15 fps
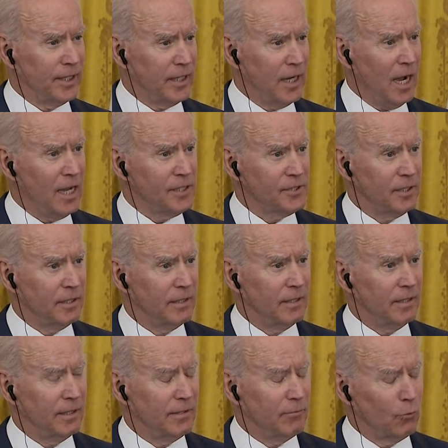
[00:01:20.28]
Gaza,
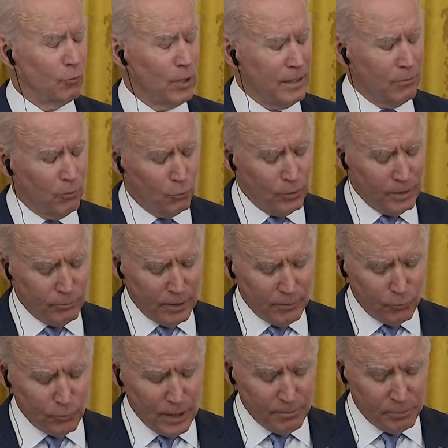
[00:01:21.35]

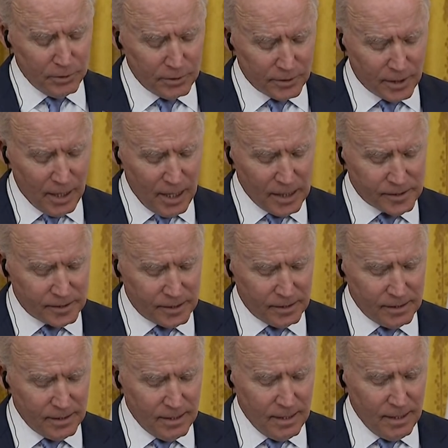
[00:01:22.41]
rebuild Gaza.
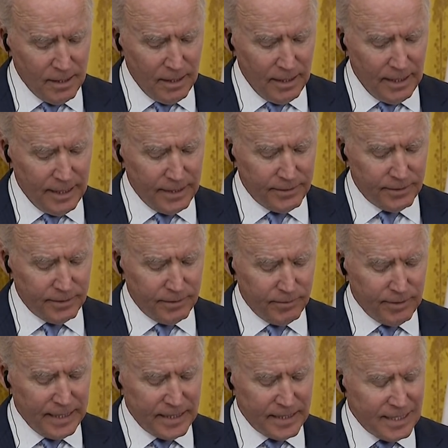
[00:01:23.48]
And
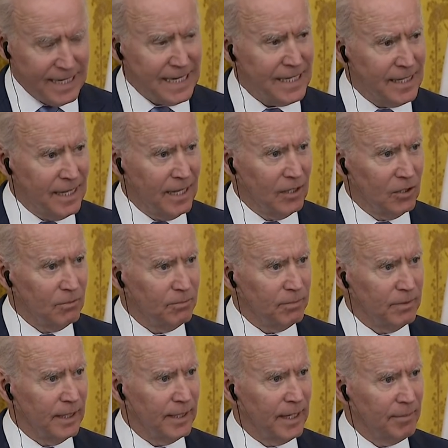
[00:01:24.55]
they need the help,
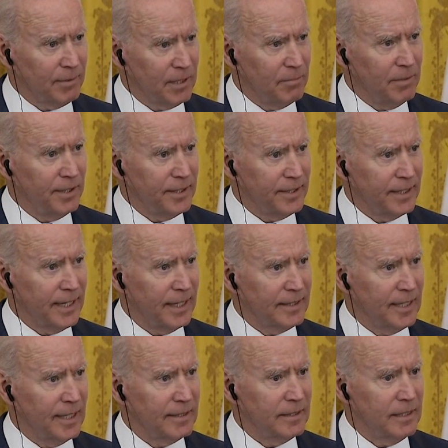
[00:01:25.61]
and I'm committed to get
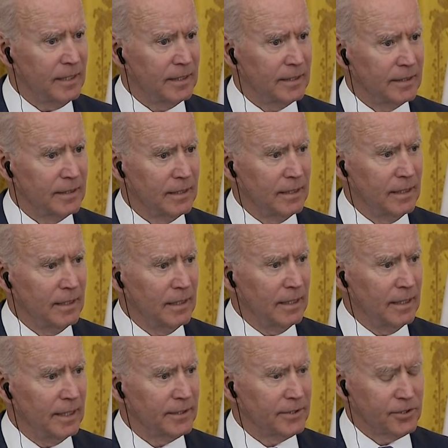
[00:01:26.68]
that done.
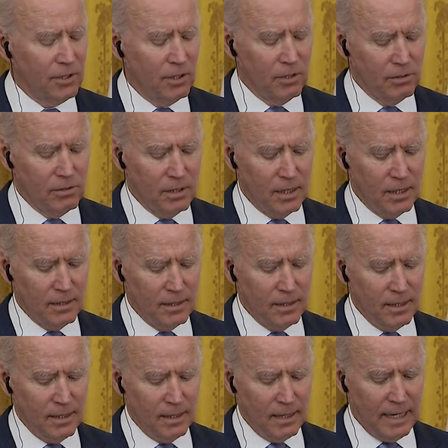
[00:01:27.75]
And so and
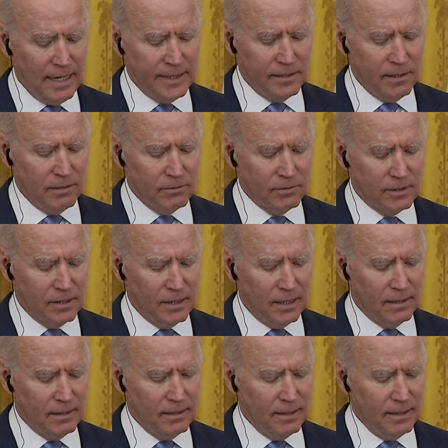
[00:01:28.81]

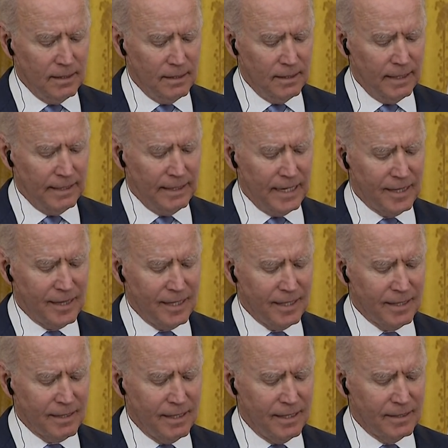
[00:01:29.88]
I
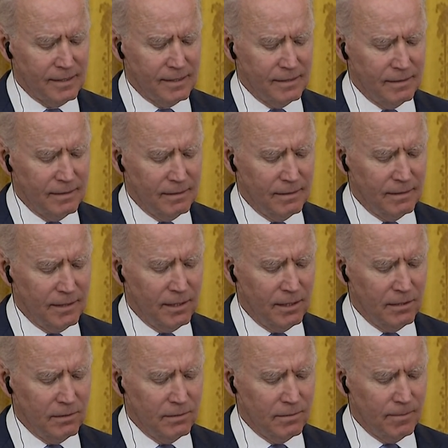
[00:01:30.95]
think that, you
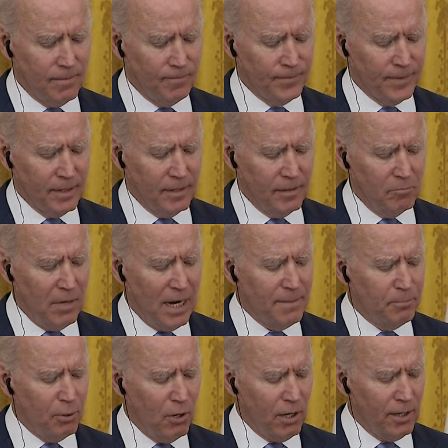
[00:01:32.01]
know, my
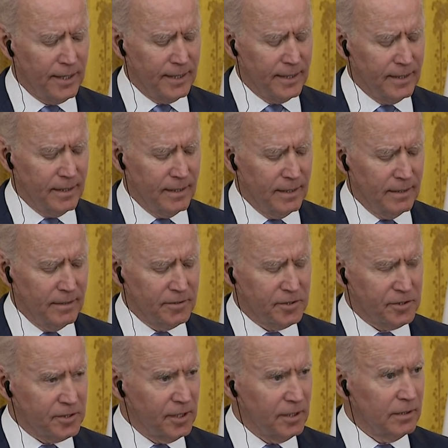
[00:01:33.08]
party
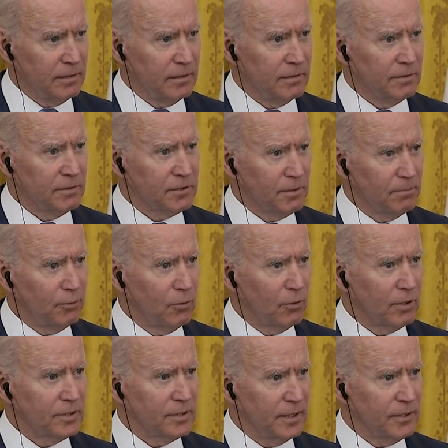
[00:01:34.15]
still
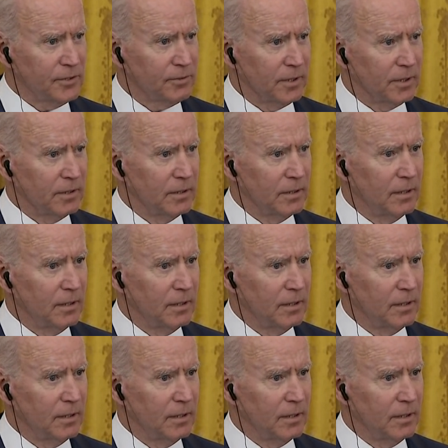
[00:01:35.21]
supports Israel.